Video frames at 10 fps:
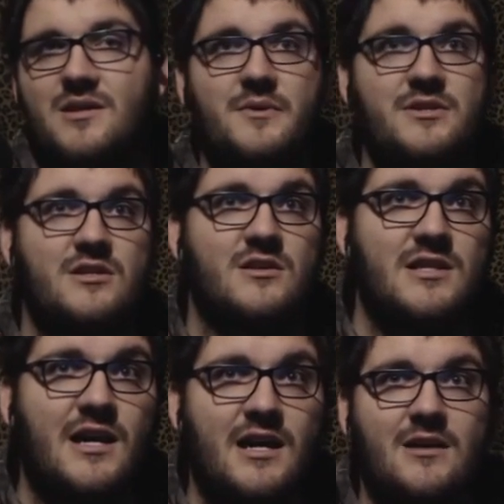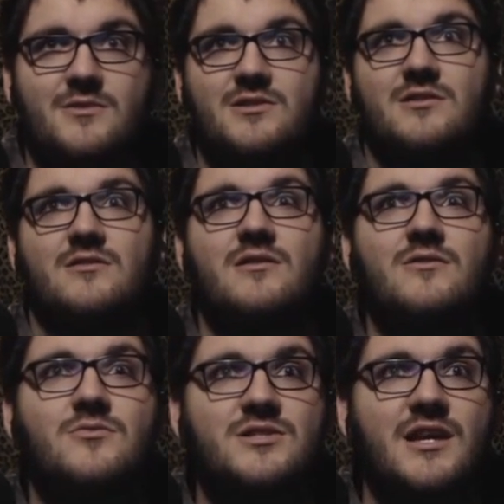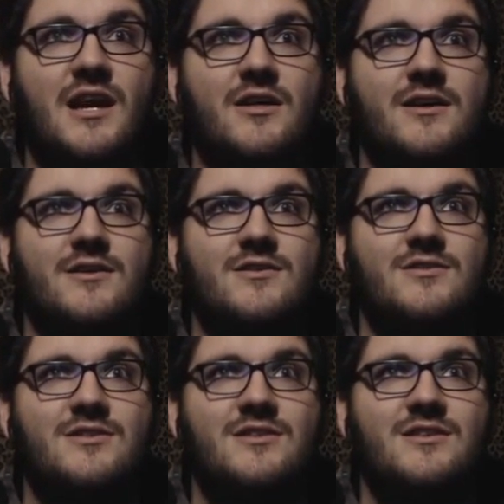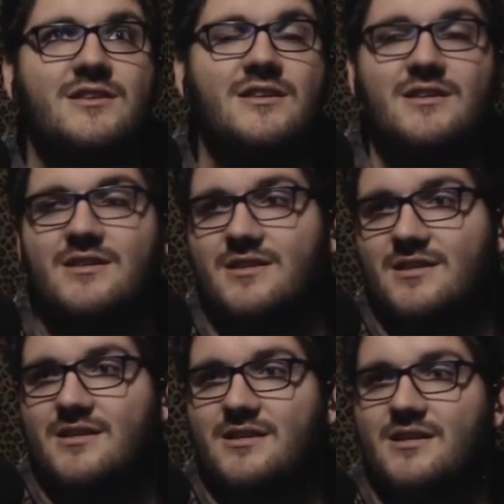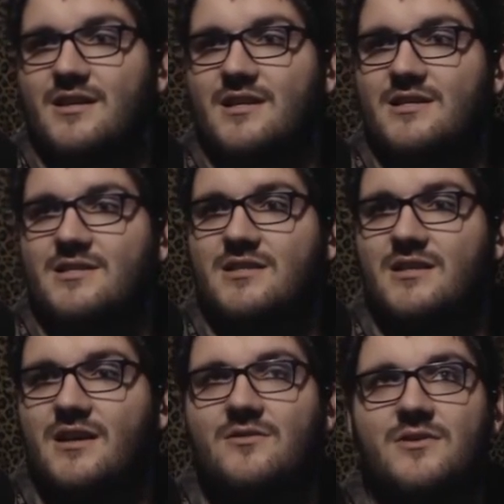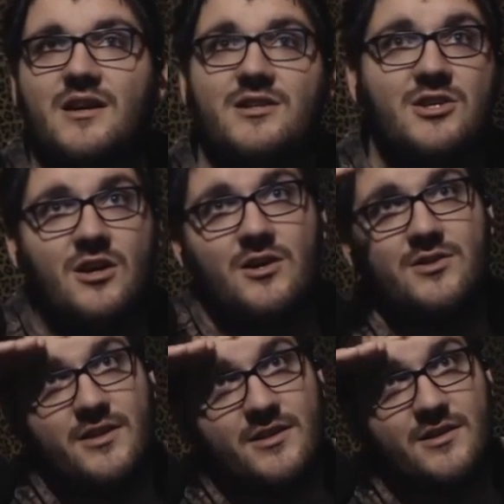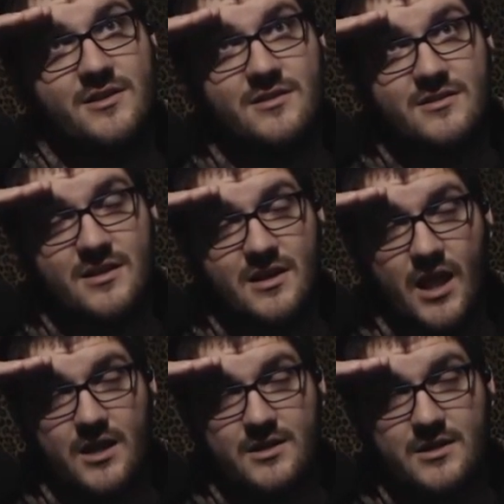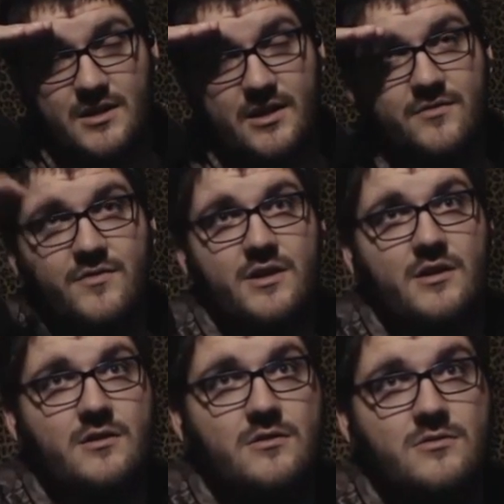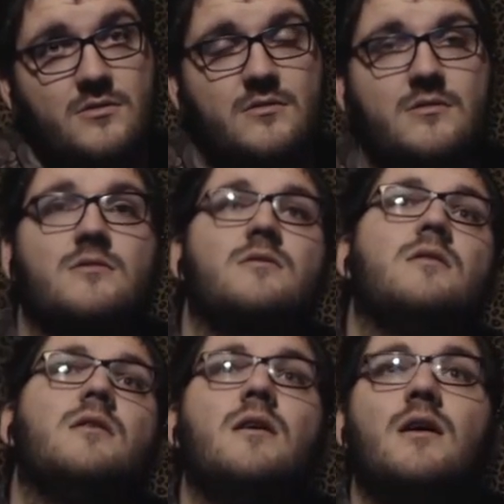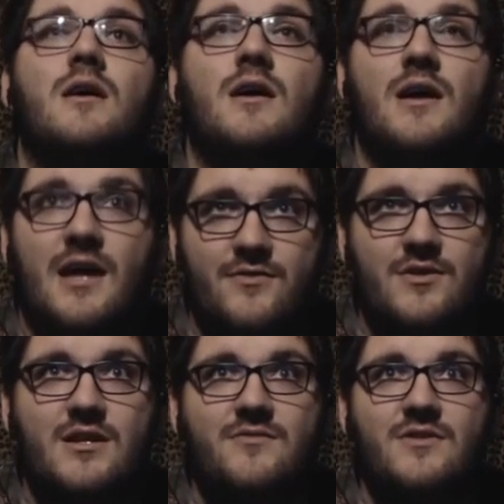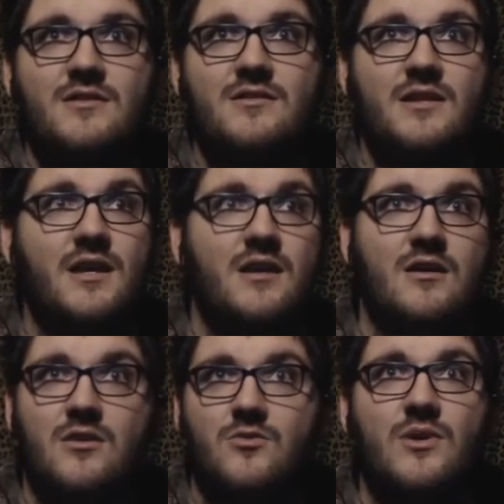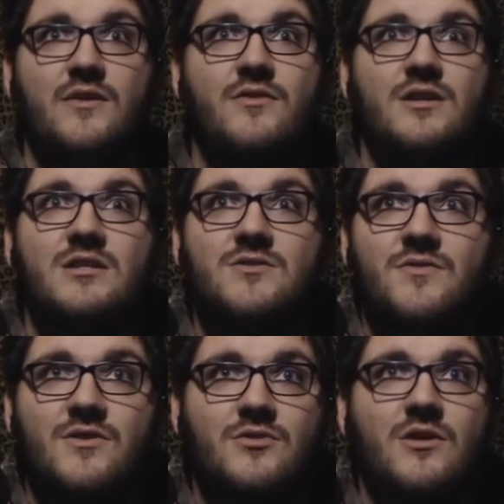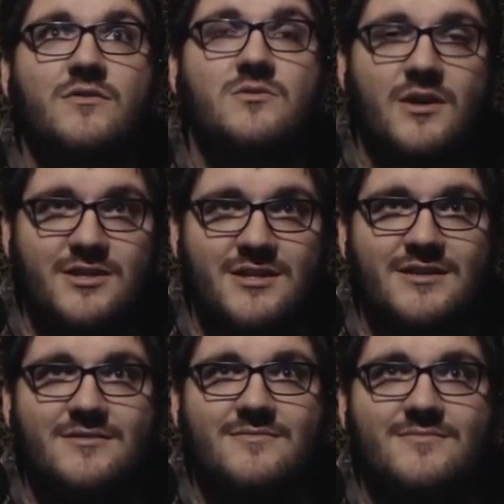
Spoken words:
limited on time, so we'll see how that goes. I guess I'll catch y'all on a later video, and have a good evening, day, or whatever it is for whoever's watching.